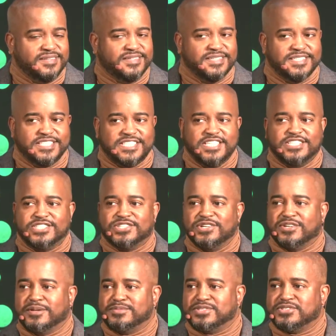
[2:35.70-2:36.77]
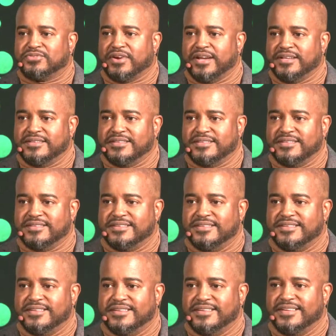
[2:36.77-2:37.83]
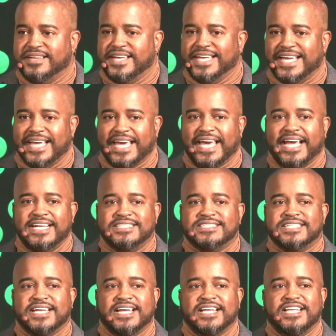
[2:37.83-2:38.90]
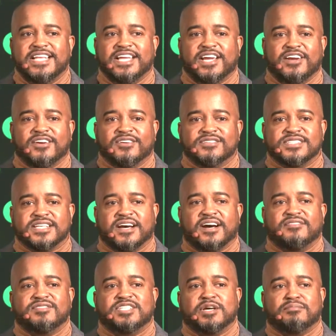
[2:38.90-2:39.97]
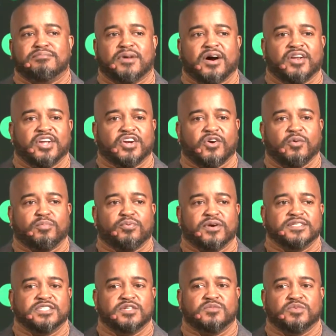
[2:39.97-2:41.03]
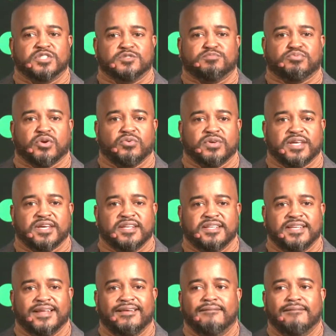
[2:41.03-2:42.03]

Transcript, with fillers: she stood up straight. 18 years of demonic oppression was broken